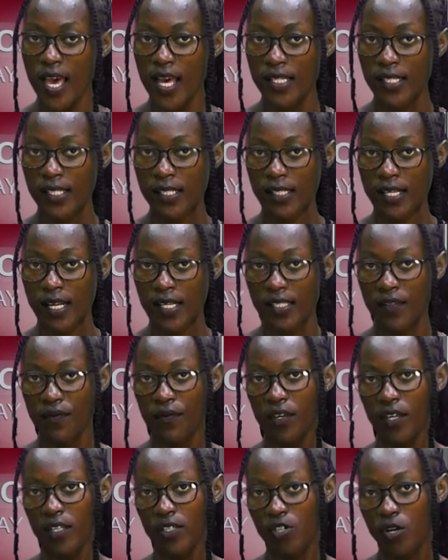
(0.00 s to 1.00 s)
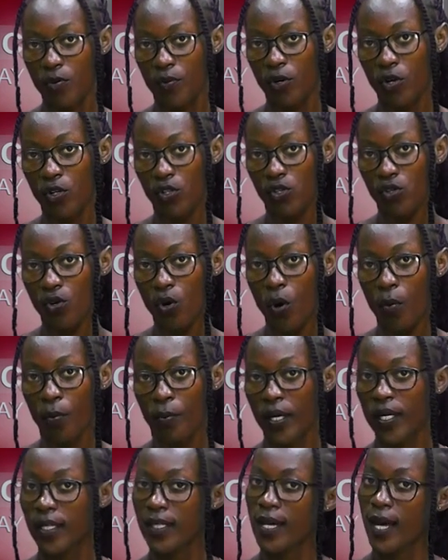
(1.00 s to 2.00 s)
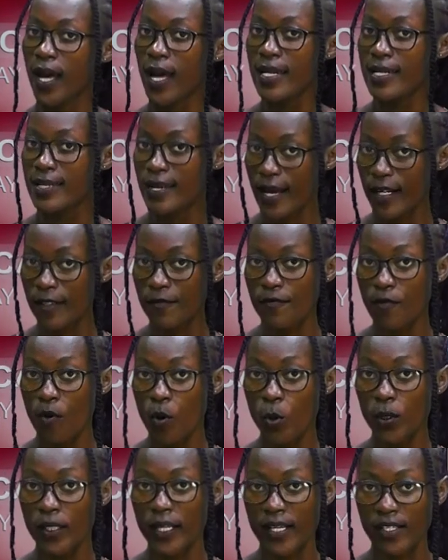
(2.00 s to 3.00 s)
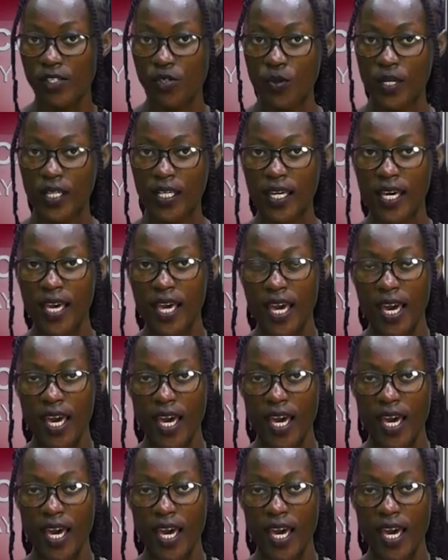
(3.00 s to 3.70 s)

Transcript: since a severe tropical storm made landfall last week